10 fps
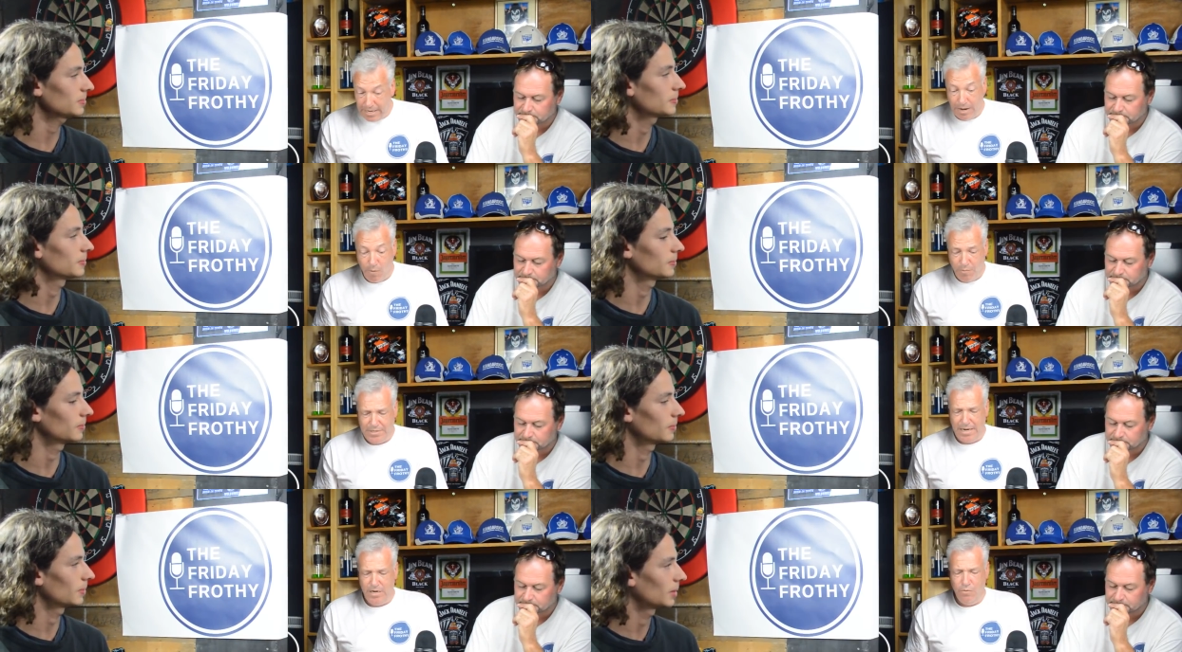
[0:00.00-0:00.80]
Speaker 1: Now what
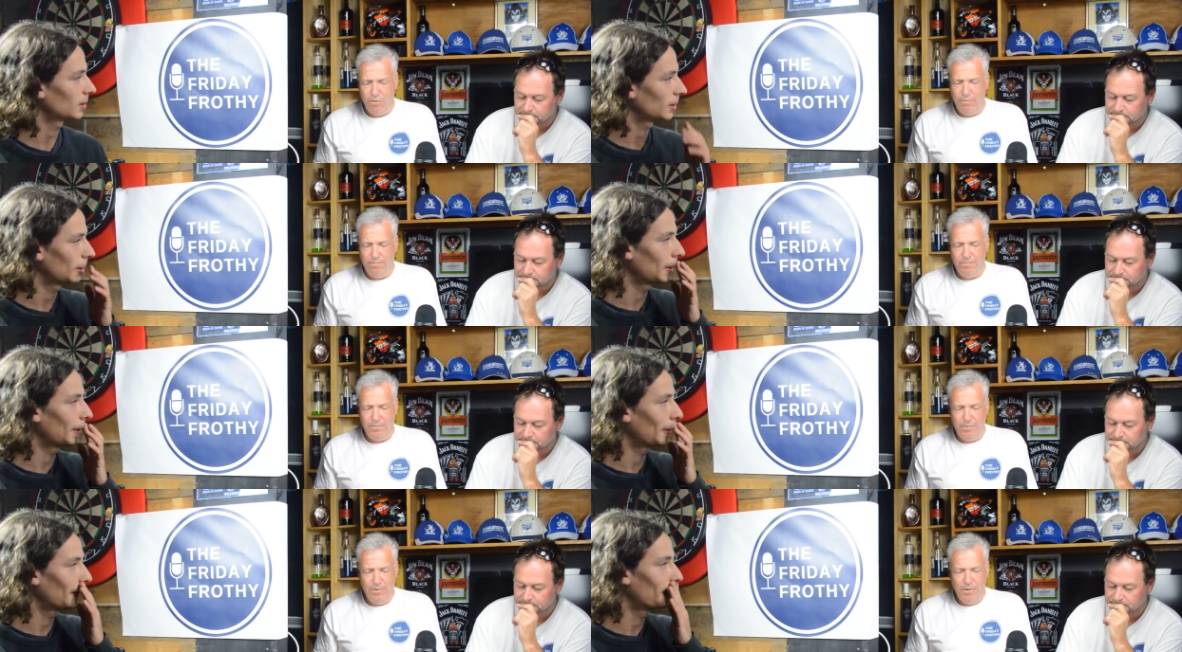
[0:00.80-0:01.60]
was that in your,
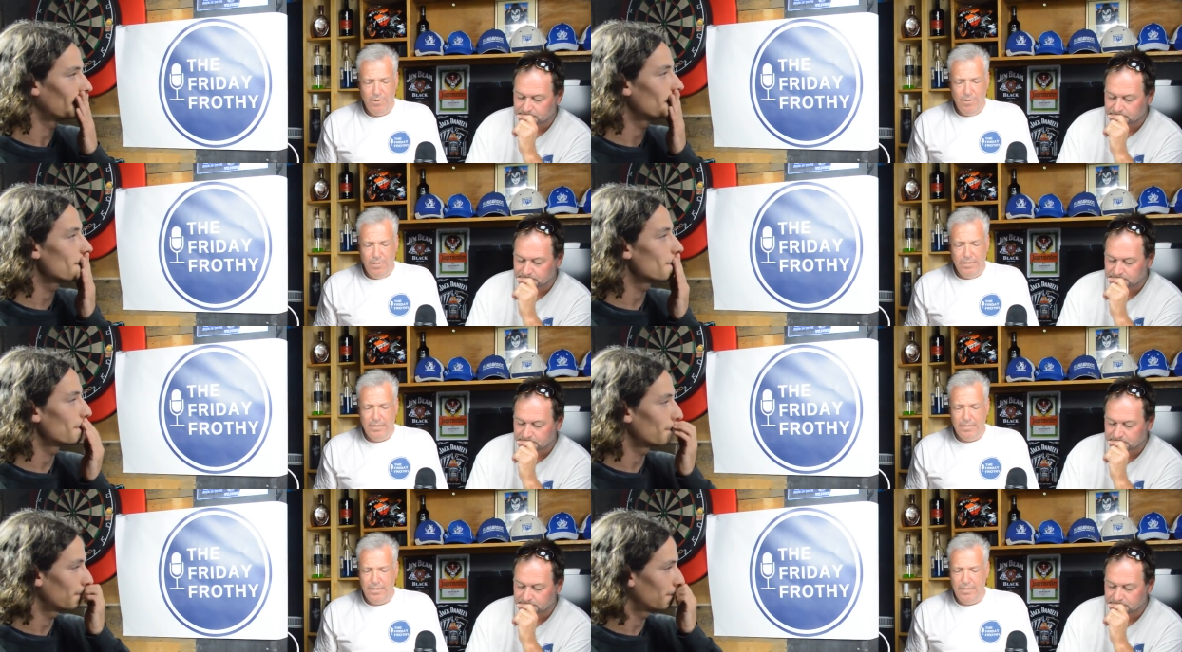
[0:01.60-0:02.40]
it
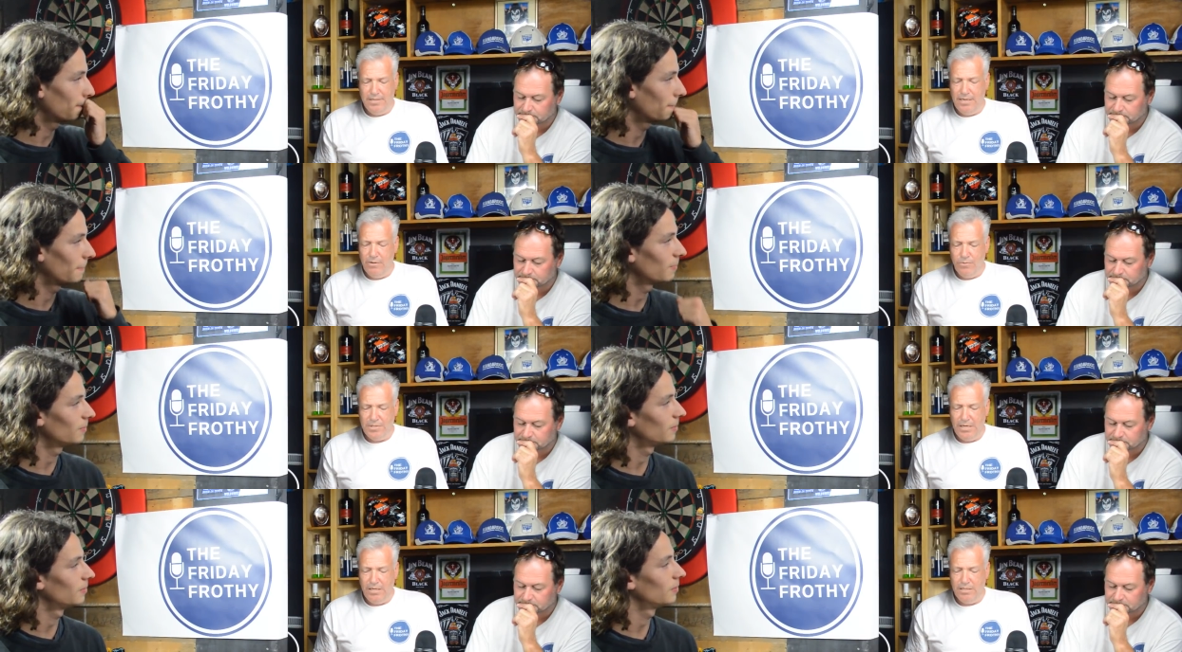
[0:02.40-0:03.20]
says here the single
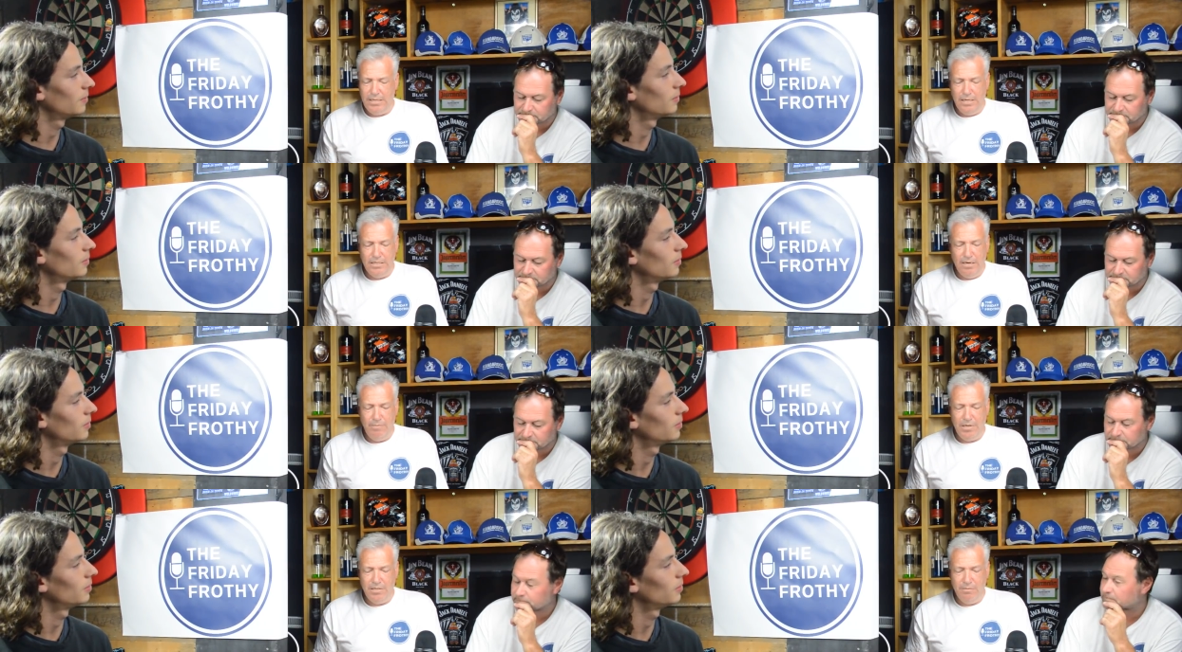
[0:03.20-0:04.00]
seat seater
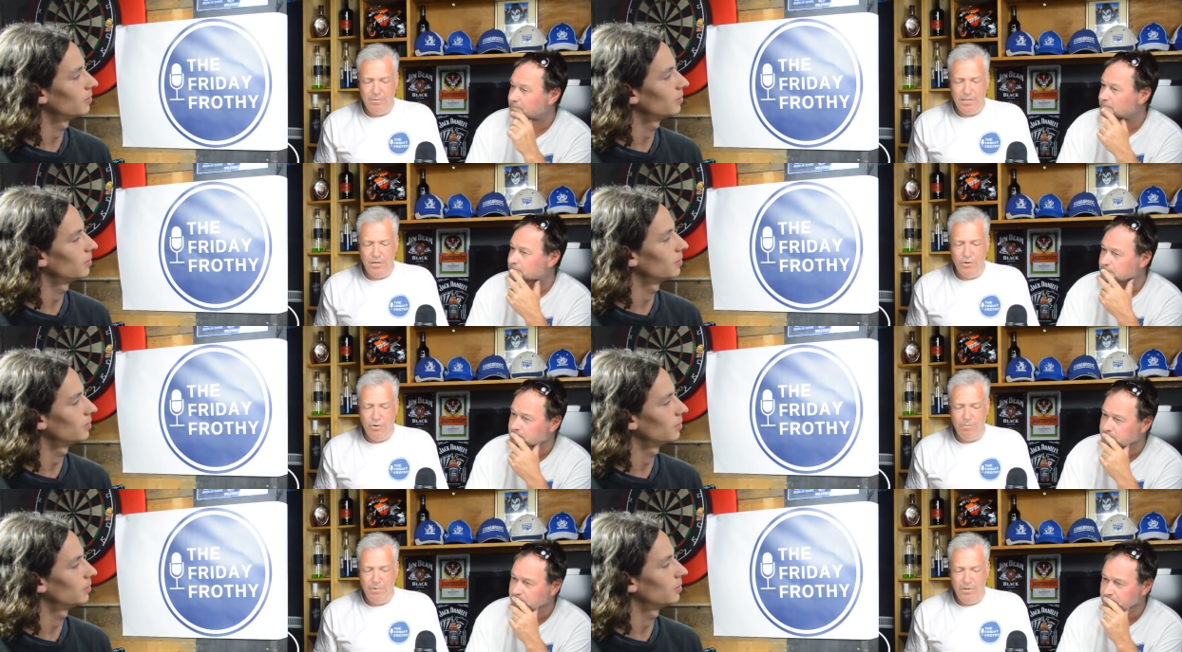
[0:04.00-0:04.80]
championships in
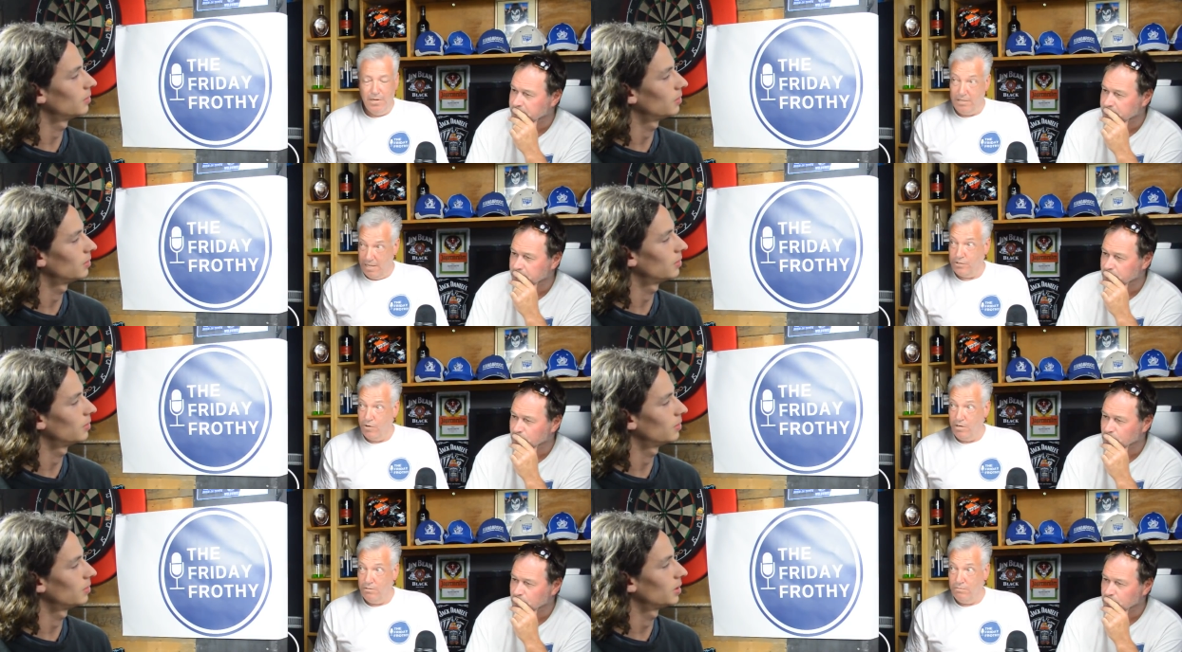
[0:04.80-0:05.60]
Europe.
Speaker 2: That, that's
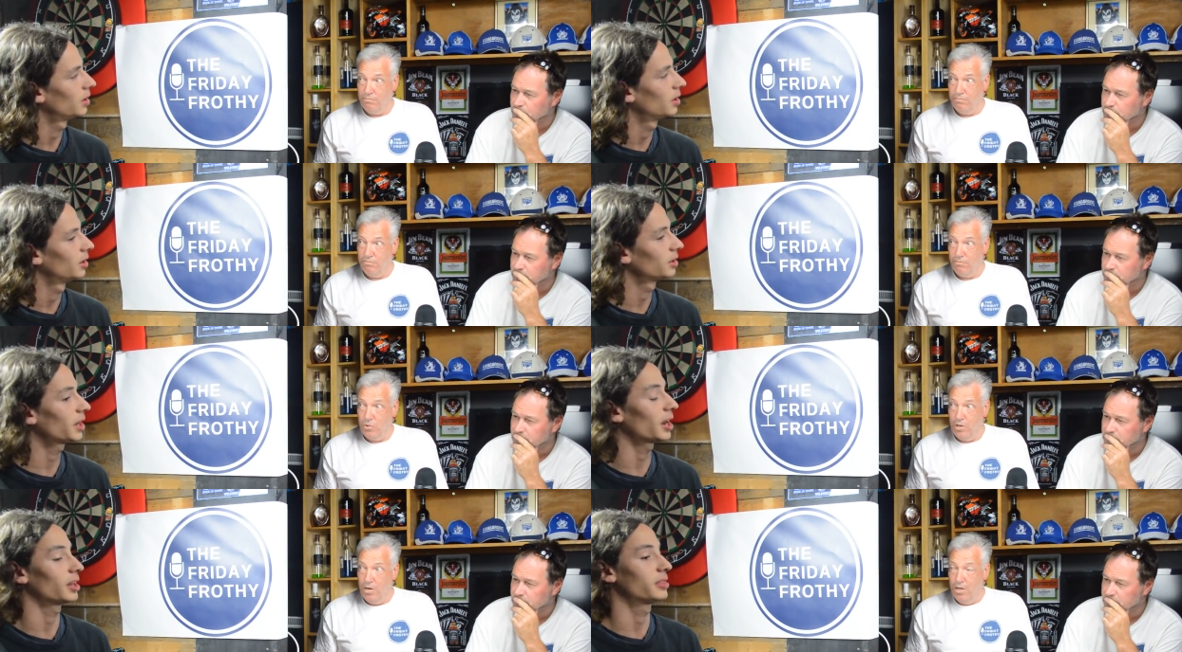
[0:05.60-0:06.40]
right?
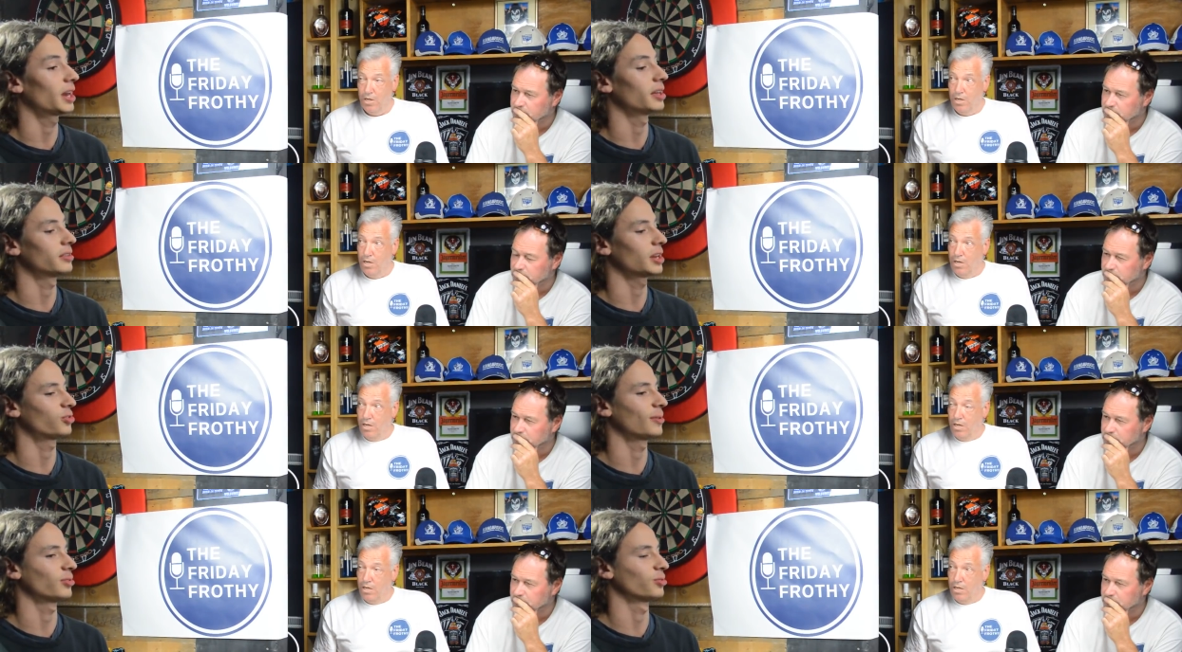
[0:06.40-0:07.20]
Yeah, that,
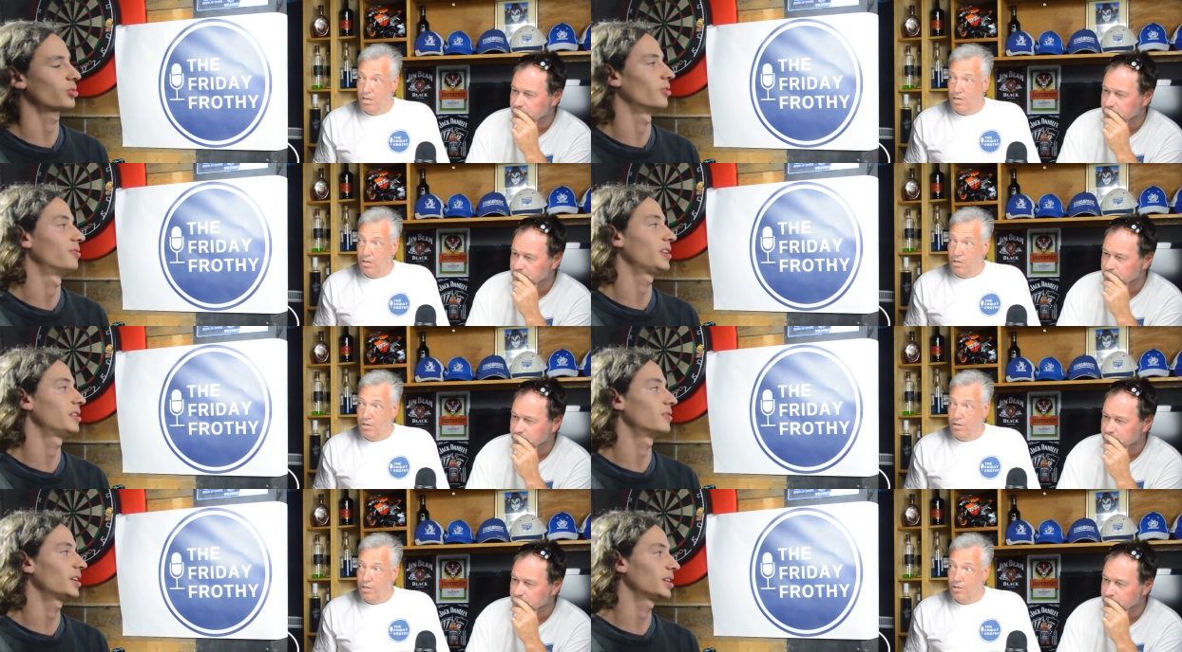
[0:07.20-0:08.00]
that championship was called
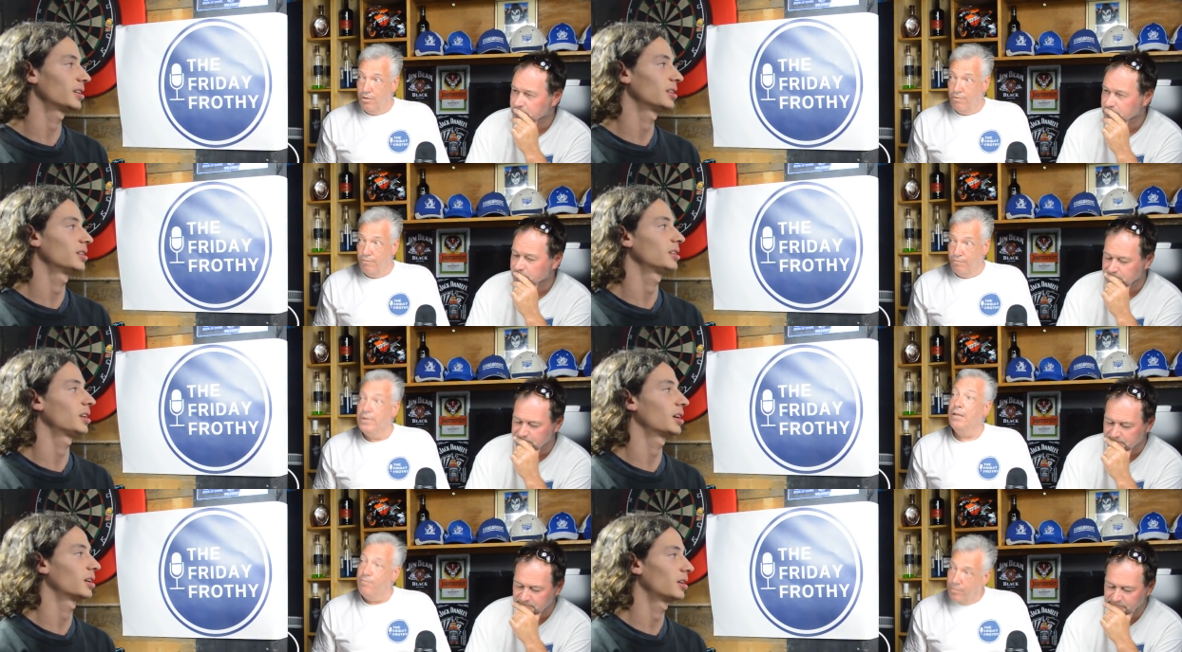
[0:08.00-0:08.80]
V2V.
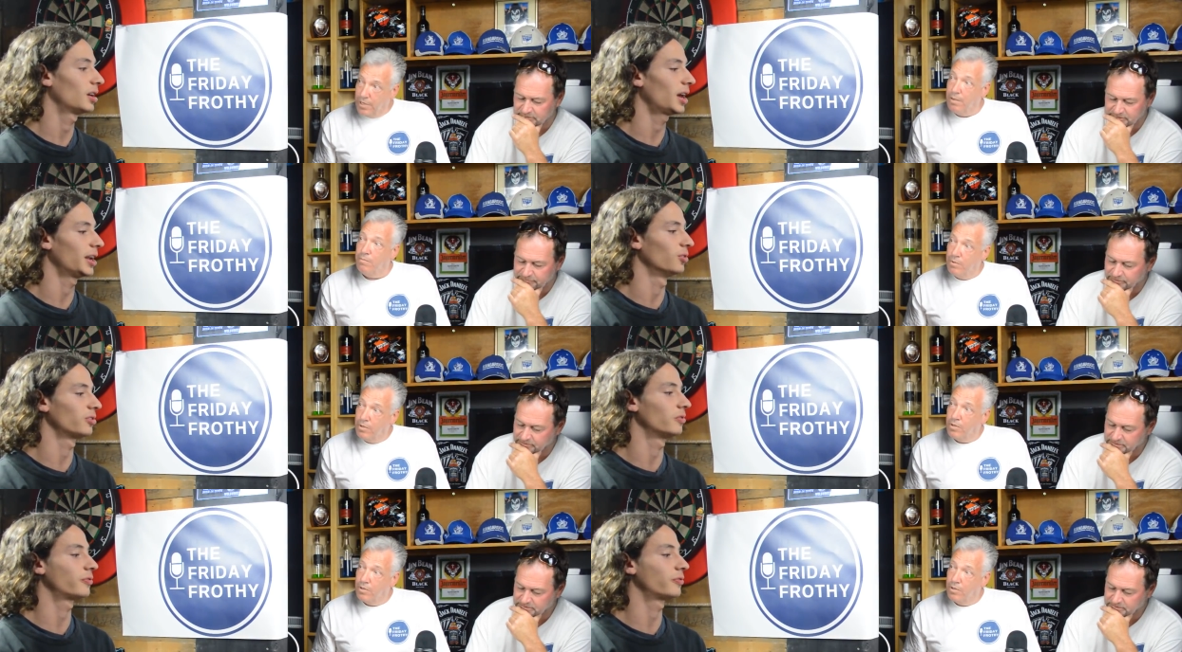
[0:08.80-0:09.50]
Yeah. Yep. yeah. And it was a